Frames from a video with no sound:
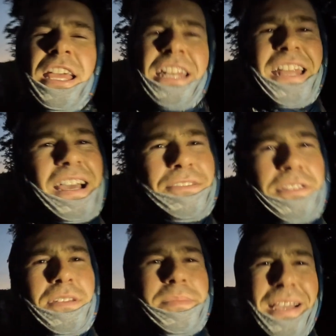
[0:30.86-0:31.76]
now
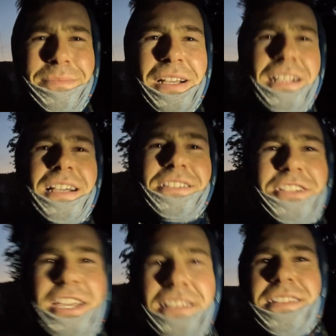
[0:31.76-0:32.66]
is about my last
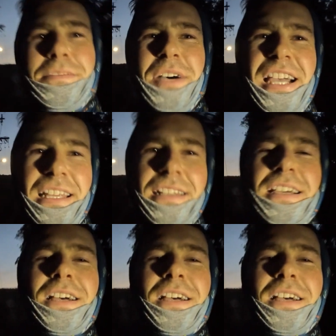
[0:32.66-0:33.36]
chance to buy it.